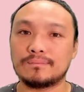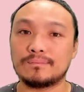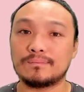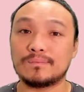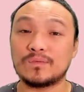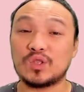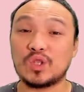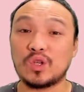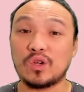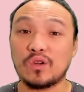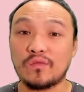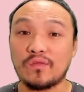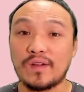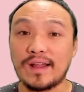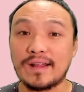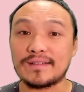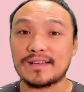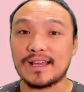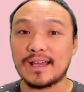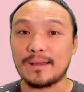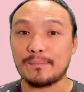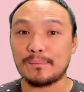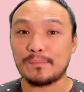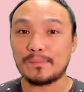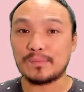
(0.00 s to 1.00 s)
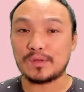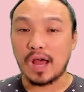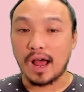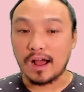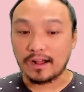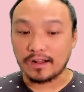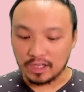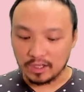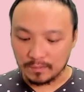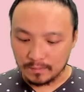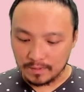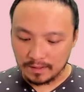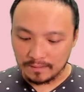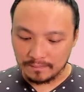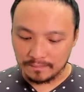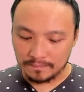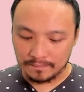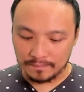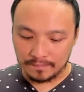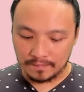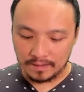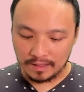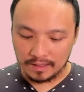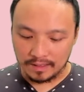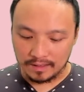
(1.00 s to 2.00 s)
So if I type document
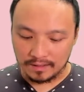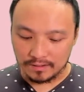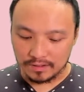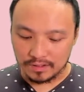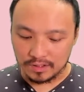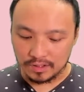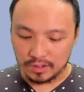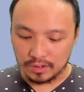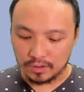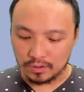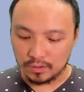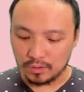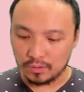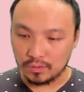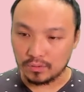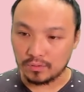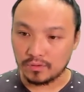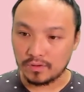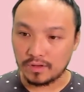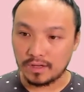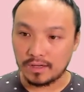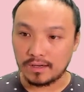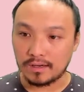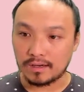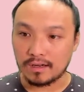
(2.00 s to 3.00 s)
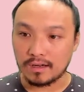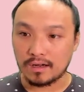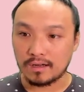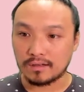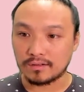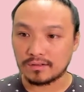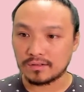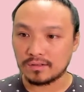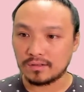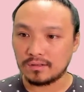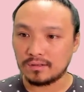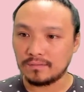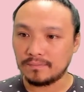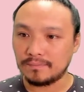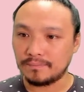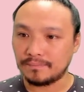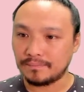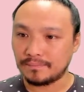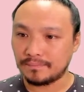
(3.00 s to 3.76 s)
into the console,